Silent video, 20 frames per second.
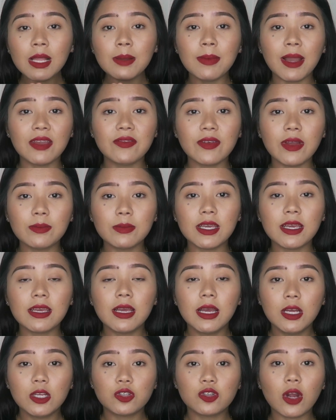my
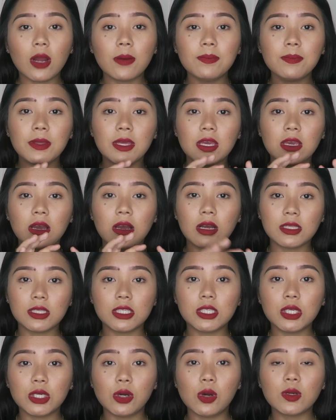family dropped me
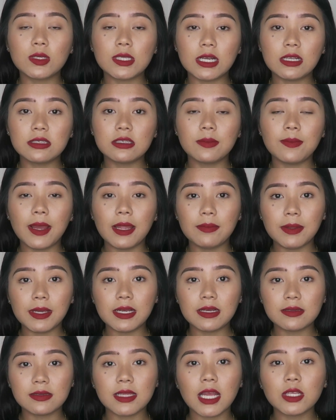to Hotel Tibet
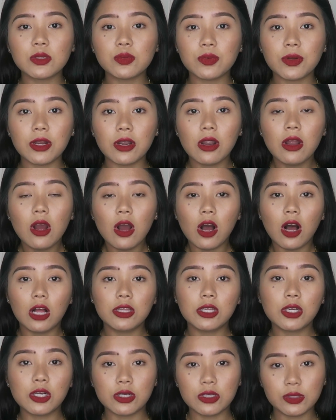because that's where
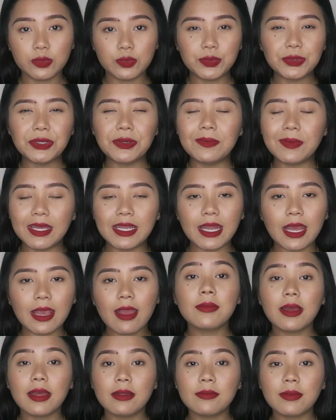all the girls were
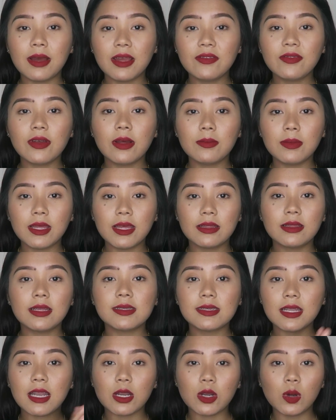meeting. And my family, they
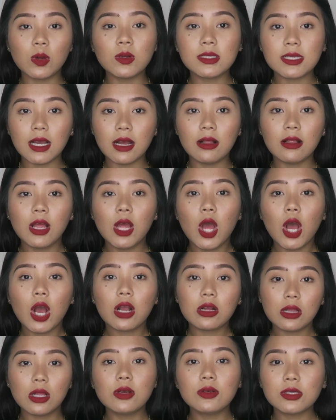stayed at a hotel
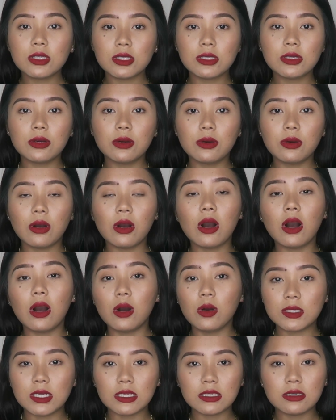close to
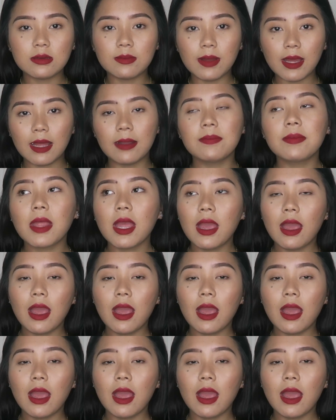Hotel Tibet